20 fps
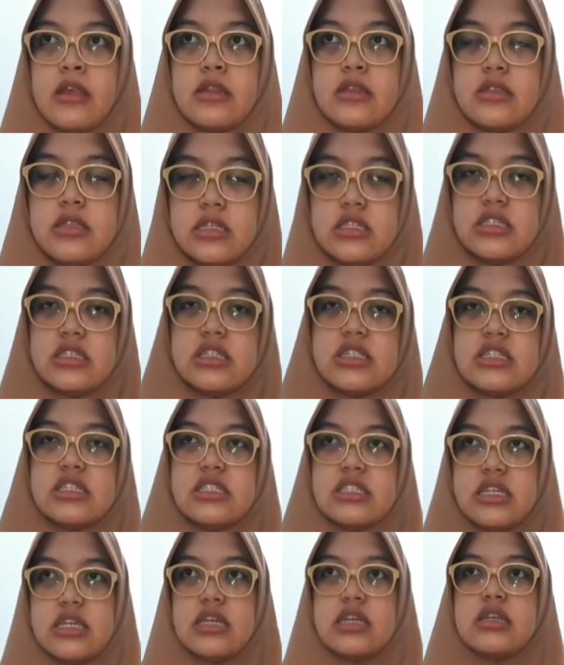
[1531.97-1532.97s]
Teachers
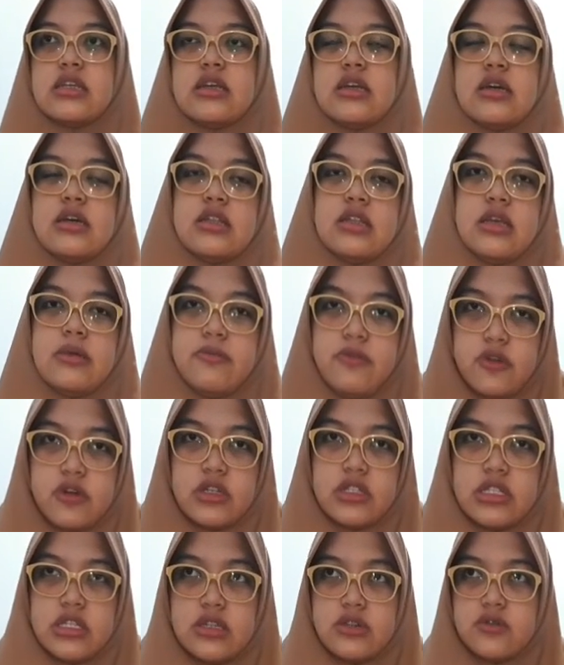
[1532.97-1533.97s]
take an
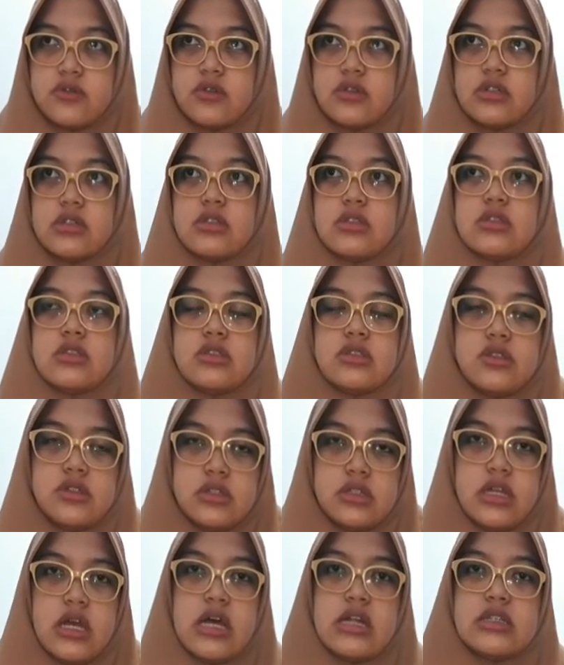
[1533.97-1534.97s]
important role to
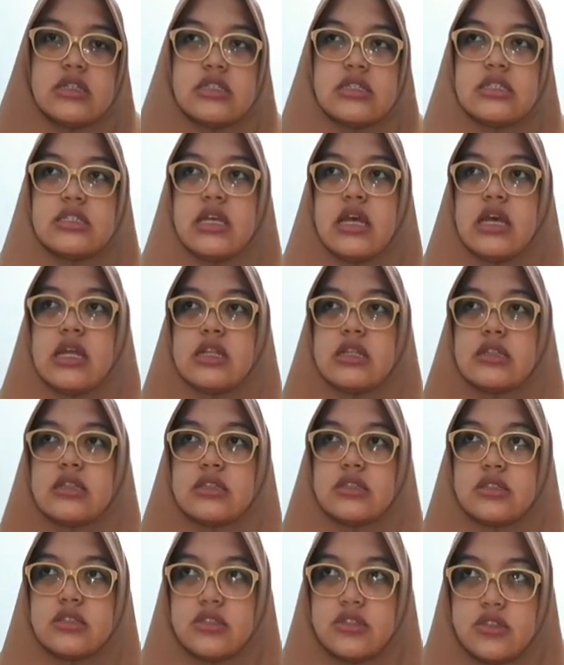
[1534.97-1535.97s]
understand
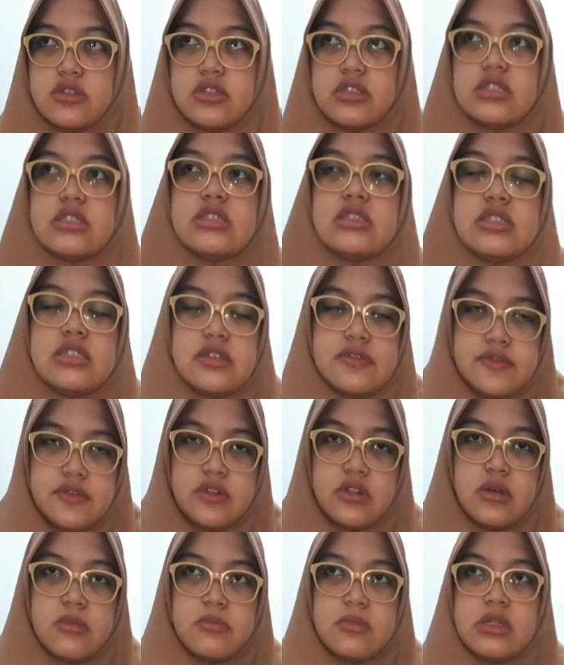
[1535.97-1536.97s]
students'
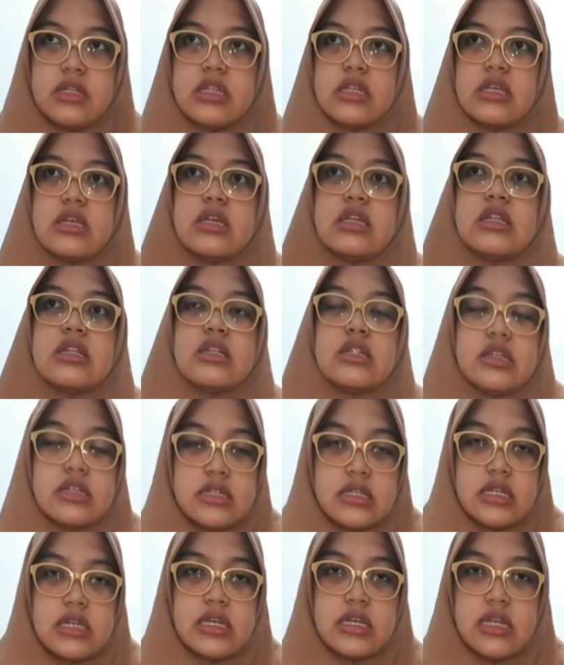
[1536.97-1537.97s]
development in
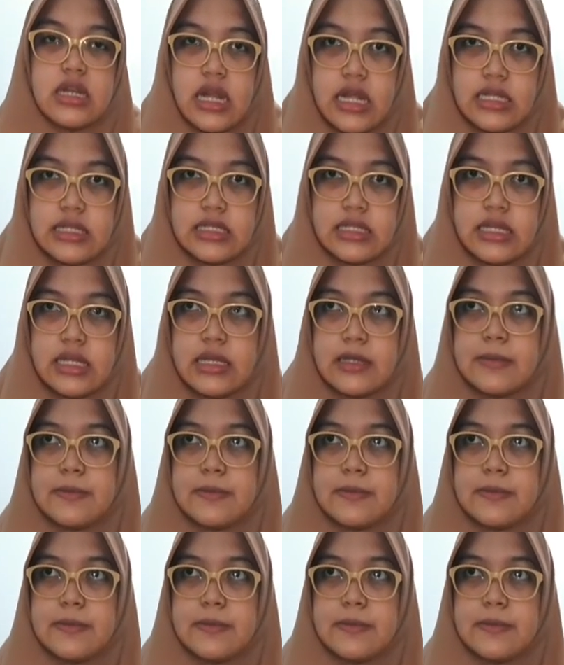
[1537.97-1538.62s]
learning writing.